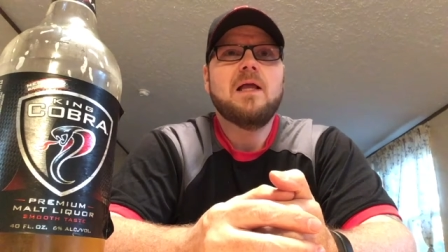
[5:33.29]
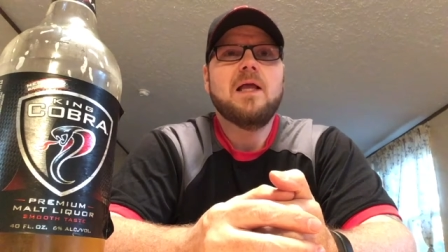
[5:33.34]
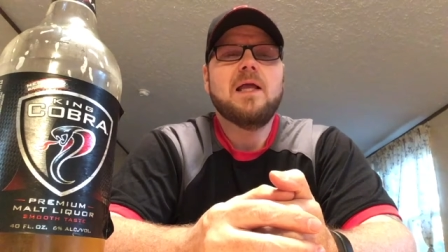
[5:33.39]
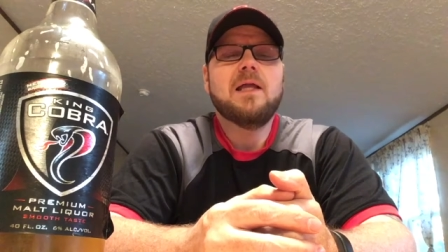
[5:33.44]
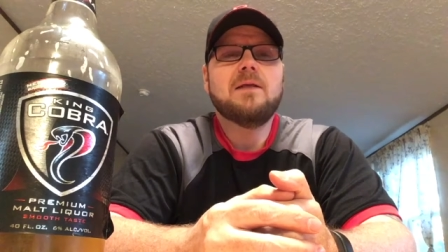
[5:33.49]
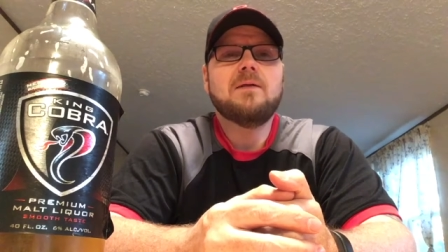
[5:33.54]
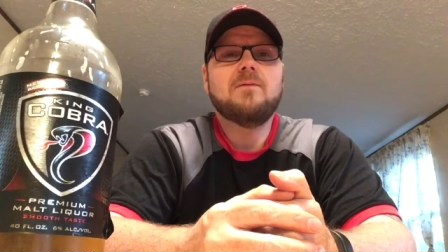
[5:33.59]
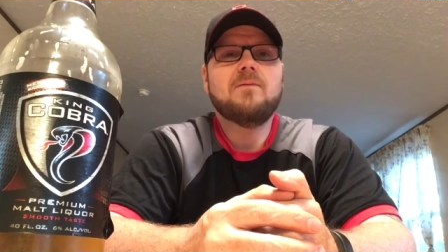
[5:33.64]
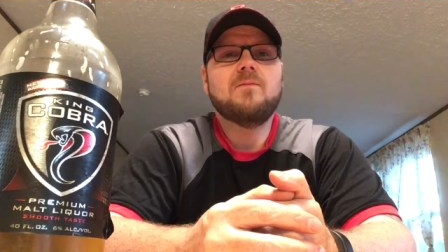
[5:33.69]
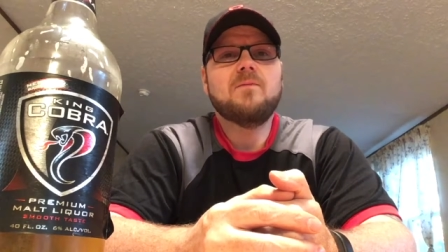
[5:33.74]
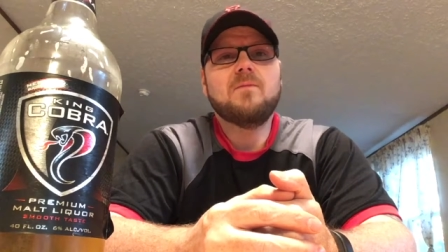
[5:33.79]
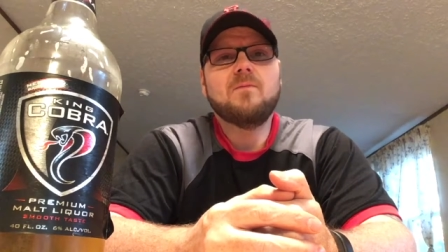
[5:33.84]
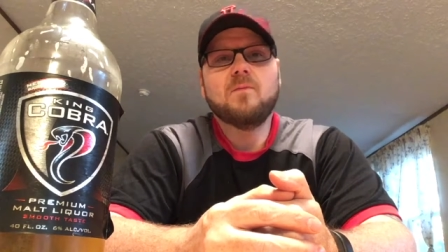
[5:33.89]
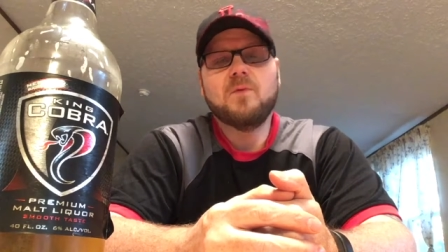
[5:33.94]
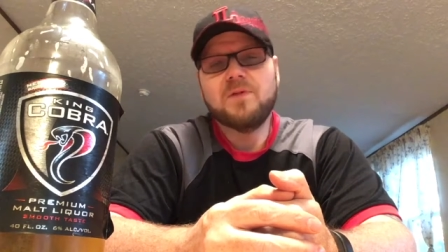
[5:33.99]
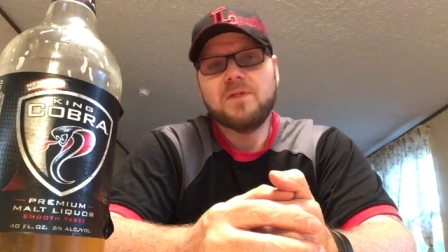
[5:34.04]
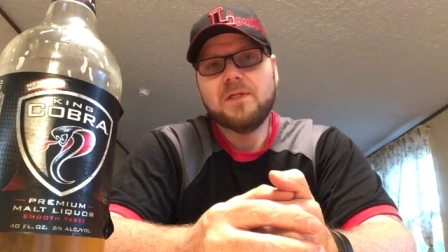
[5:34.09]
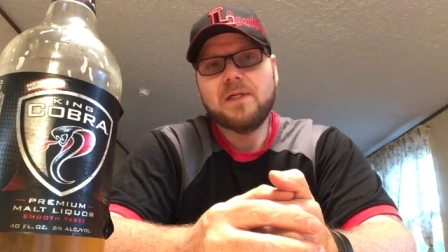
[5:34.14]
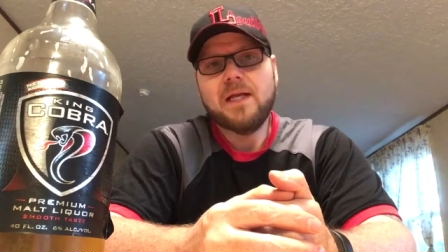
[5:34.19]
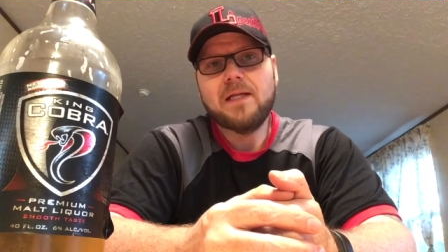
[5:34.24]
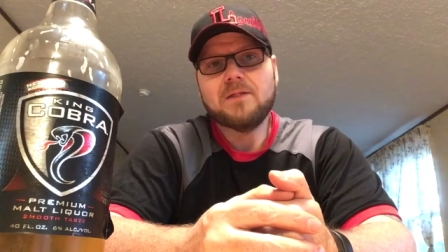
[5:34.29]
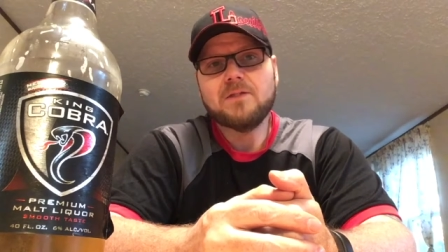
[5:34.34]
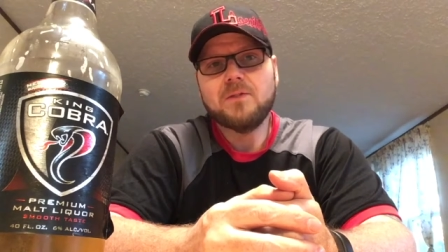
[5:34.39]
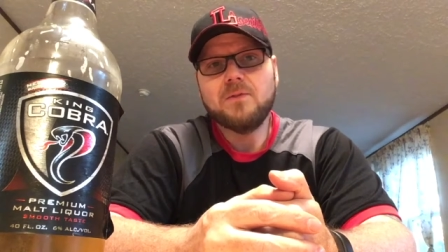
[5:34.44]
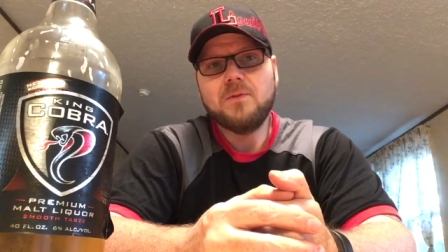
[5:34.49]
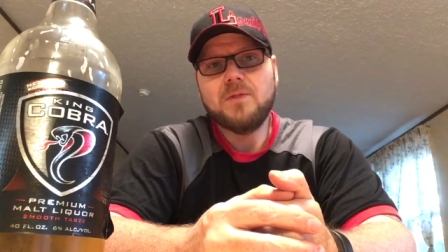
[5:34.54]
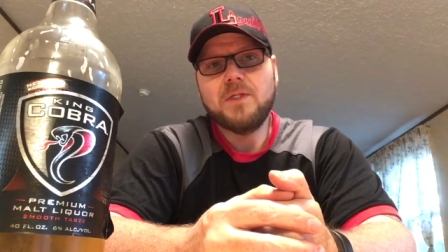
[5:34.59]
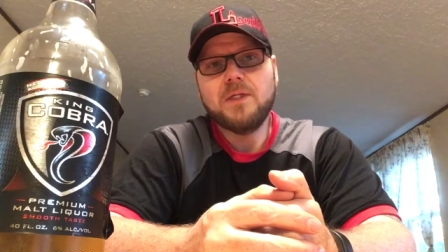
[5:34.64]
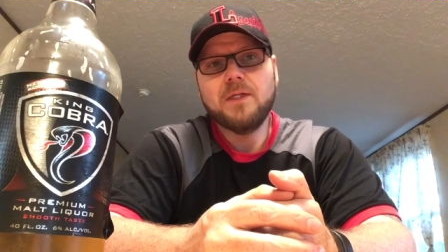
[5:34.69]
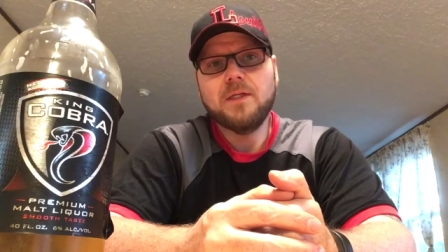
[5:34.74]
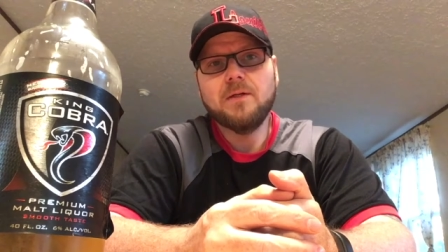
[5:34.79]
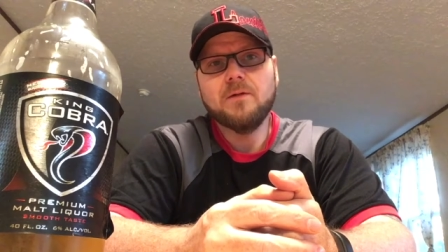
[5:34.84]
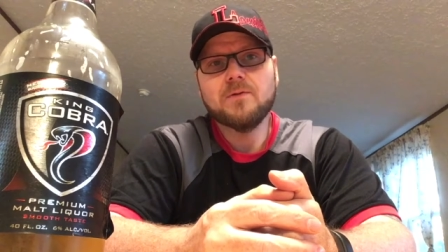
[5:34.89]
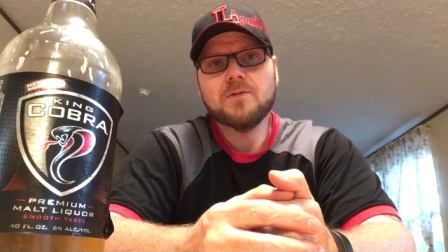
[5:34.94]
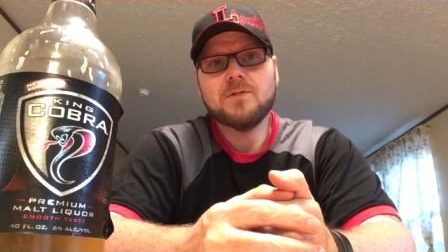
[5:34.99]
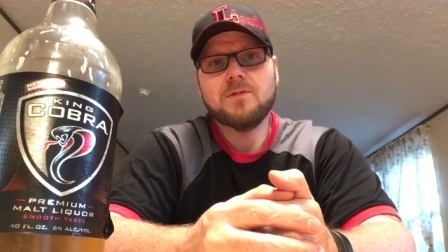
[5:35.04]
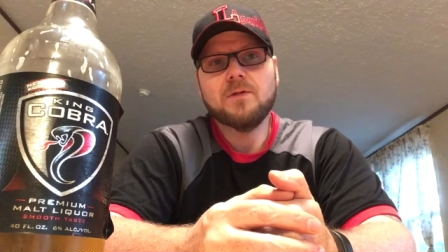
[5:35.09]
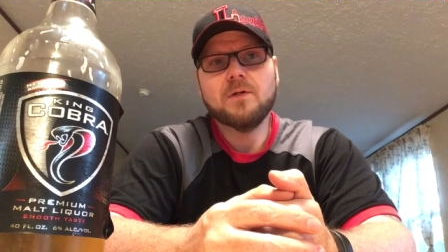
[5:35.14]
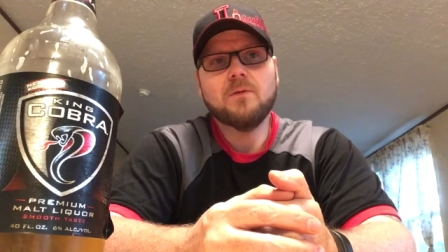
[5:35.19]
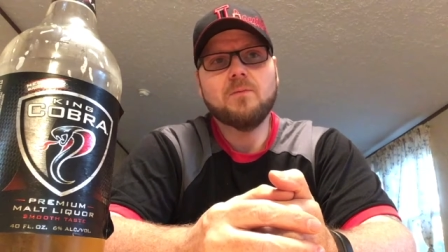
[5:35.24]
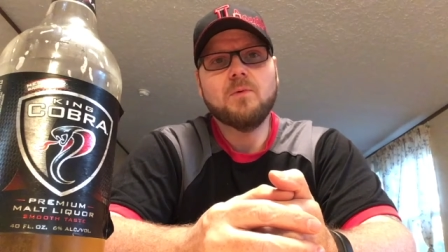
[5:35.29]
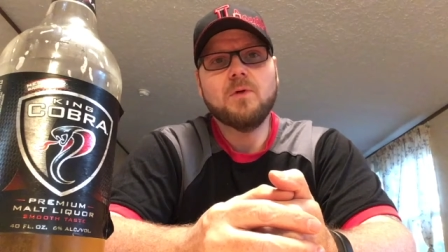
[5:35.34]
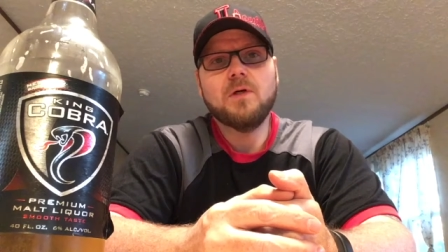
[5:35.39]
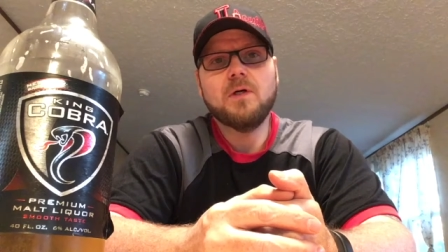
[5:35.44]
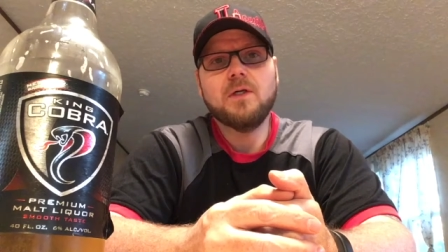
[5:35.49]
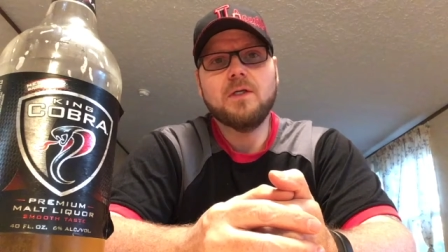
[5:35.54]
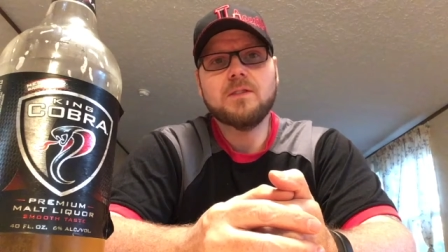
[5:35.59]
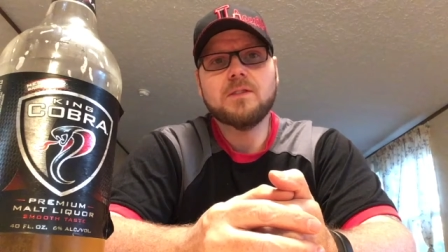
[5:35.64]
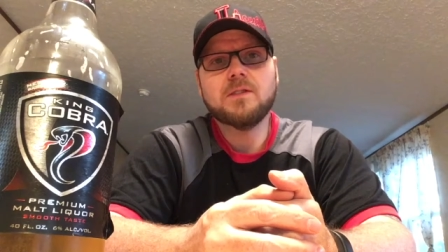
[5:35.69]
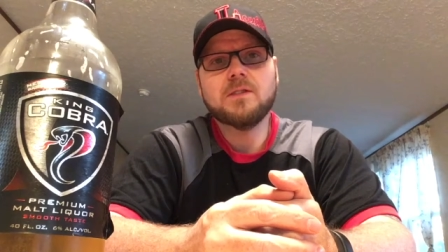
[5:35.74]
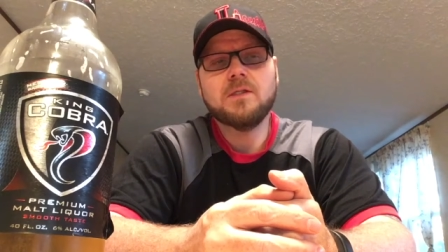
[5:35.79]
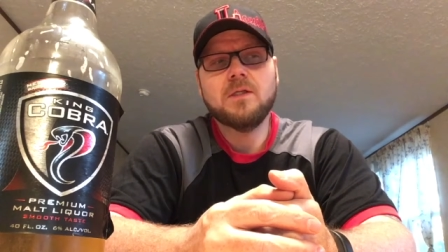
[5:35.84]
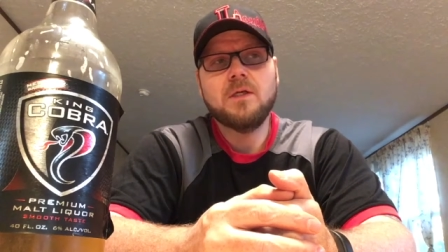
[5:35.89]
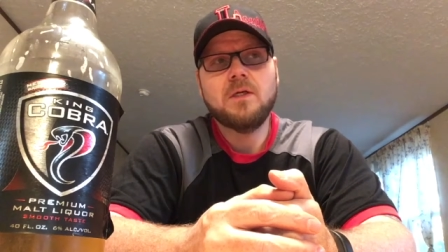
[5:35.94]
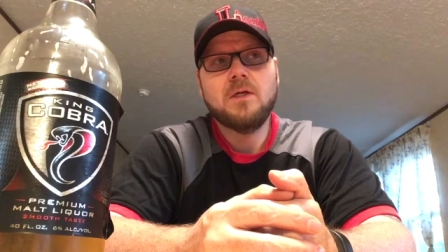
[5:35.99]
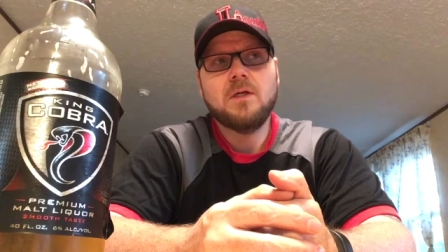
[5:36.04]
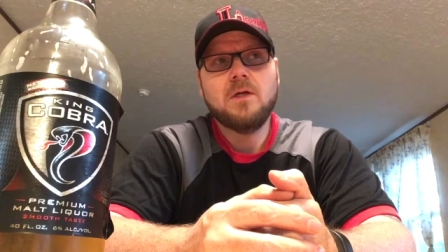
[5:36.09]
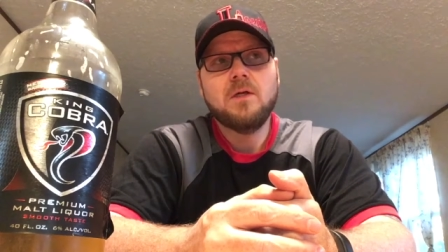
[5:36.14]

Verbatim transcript: and within that two years, there was